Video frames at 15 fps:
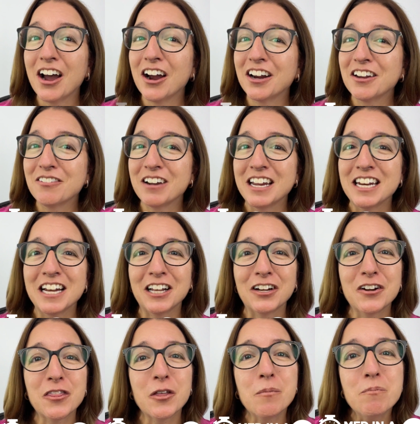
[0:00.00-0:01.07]
Are you ready to learn
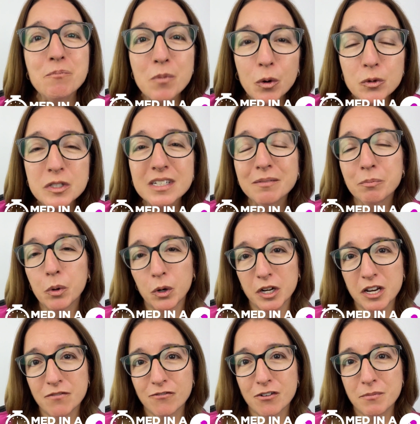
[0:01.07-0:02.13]
the most important
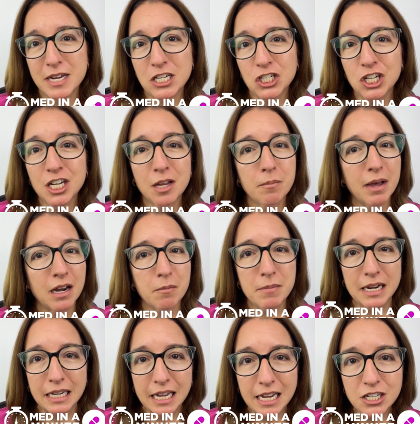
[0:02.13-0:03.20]
information about a
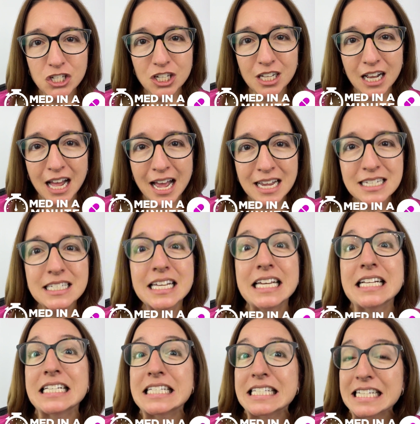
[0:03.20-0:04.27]
medication class
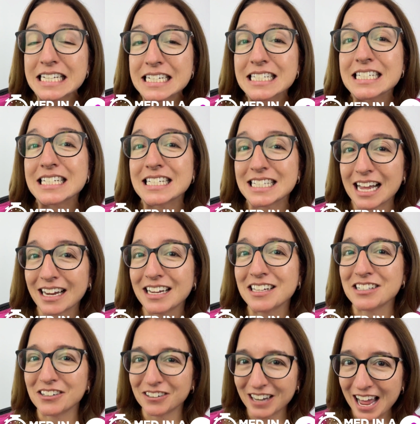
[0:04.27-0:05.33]
in sixty seconds
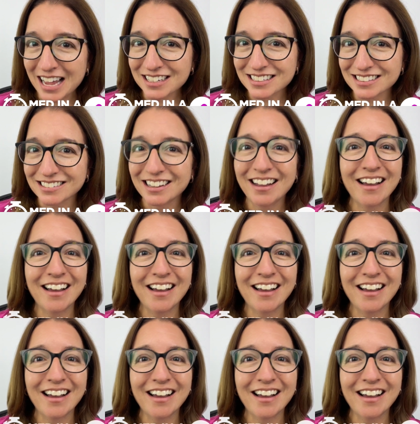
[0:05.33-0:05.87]
or less?